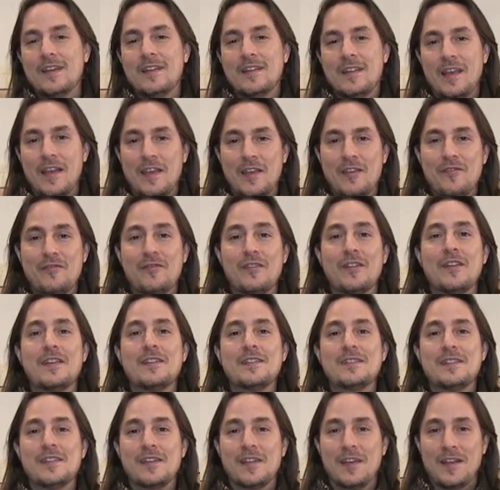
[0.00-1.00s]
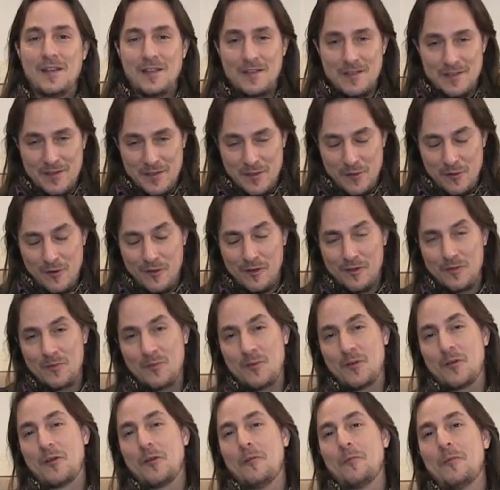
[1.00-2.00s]
thank you for listening I'll see you all
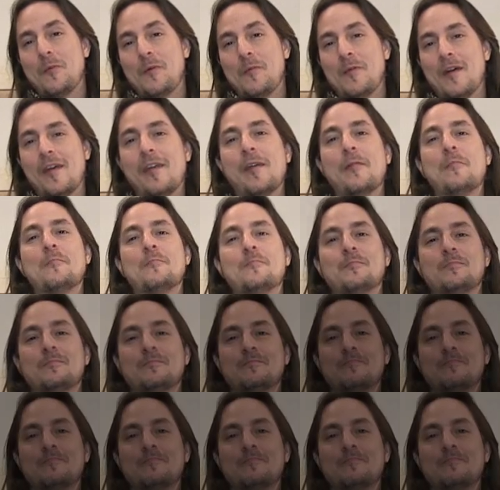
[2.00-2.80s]
tomorrow bye bye